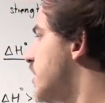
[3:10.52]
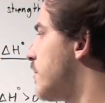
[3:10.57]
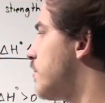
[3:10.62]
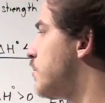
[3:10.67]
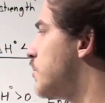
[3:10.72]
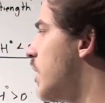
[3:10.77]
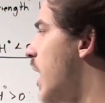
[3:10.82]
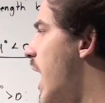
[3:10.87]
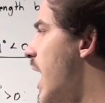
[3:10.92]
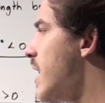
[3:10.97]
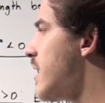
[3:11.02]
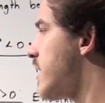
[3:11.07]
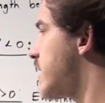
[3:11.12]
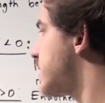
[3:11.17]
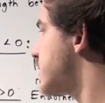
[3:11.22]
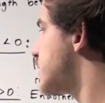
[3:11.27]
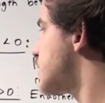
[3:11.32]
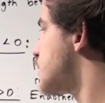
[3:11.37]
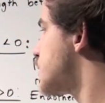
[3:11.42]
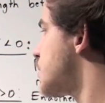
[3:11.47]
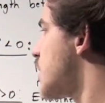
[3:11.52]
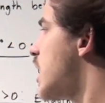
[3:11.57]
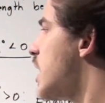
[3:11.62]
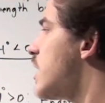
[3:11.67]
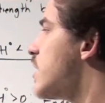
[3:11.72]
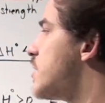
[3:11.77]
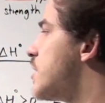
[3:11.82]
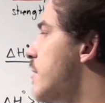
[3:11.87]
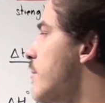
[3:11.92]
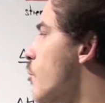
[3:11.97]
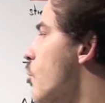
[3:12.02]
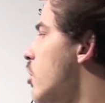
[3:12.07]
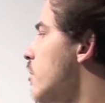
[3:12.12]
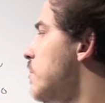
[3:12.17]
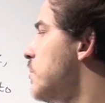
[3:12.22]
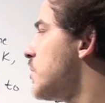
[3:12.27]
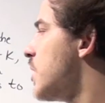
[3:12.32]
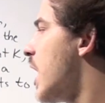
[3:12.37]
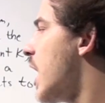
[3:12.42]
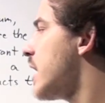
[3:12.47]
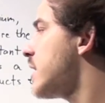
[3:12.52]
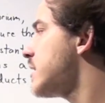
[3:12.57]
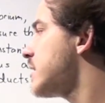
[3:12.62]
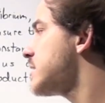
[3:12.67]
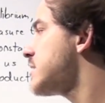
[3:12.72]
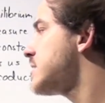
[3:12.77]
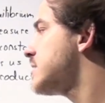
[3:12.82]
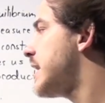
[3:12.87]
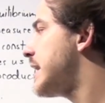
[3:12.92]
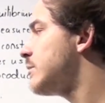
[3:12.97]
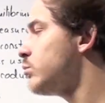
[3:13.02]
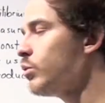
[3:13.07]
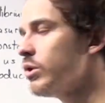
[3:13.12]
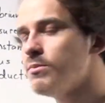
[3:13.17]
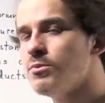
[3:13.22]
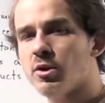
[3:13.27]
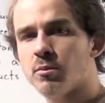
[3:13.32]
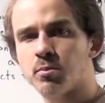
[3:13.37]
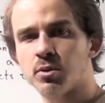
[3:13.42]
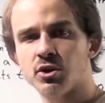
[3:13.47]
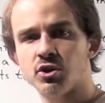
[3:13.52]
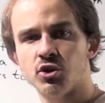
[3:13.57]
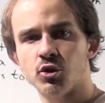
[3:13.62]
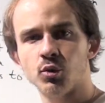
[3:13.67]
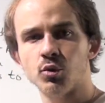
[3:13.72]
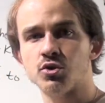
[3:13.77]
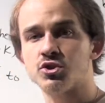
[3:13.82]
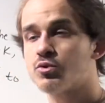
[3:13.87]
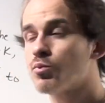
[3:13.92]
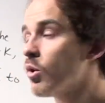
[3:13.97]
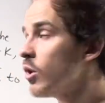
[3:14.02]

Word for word: the products, the more products that we will produce.